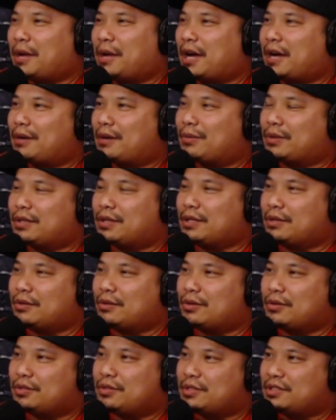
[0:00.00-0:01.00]
back with the new
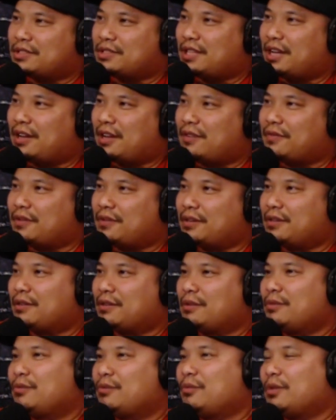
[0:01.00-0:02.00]
coaching staff
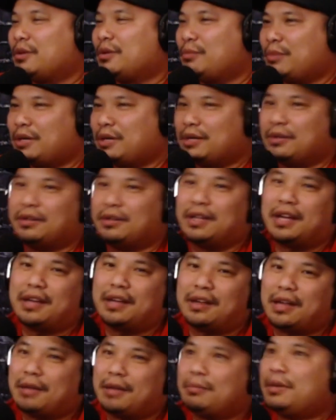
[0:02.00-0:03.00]
and with Beal
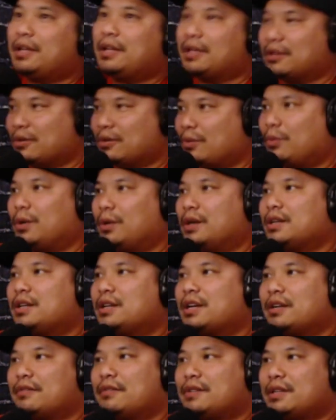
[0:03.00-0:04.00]
and playing the one
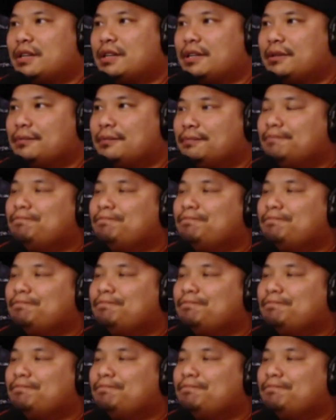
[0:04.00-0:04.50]
kind of a thing.